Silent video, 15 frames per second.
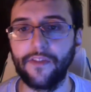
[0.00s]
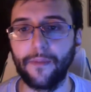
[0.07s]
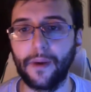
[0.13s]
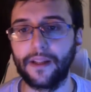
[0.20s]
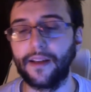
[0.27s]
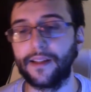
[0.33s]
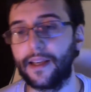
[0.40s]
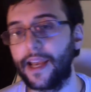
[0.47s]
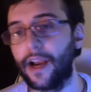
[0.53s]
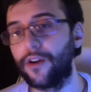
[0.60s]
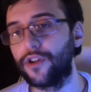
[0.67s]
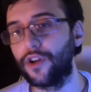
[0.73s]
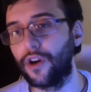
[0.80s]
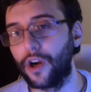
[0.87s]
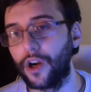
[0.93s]
about like the
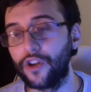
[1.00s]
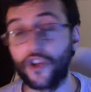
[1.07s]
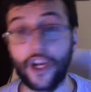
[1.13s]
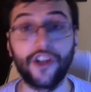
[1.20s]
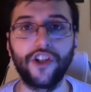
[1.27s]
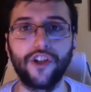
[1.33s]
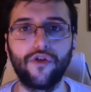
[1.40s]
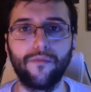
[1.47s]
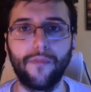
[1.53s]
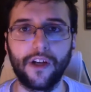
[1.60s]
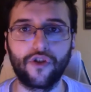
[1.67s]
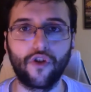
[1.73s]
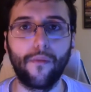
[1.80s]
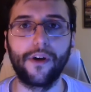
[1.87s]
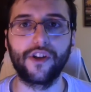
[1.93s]
character changing too
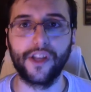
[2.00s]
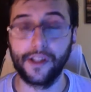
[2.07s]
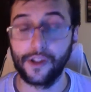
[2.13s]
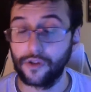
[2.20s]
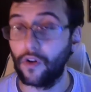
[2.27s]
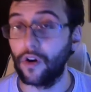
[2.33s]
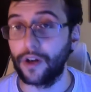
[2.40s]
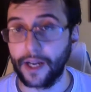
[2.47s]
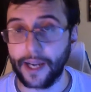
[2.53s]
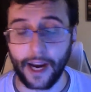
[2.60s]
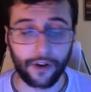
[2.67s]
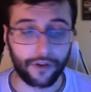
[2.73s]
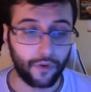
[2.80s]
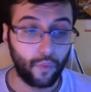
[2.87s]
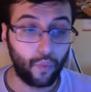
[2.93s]
much, so much that it's no longer the
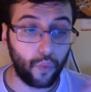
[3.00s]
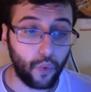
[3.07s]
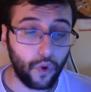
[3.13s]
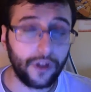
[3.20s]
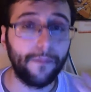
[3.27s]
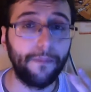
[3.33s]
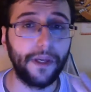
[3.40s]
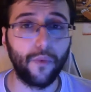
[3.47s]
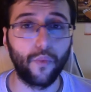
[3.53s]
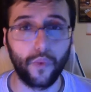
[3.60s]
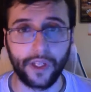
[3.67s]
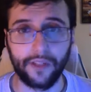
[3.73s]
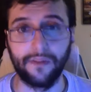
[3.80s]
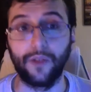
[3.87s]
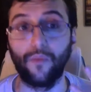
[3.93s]
character, would be
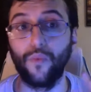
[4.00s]
Ridley.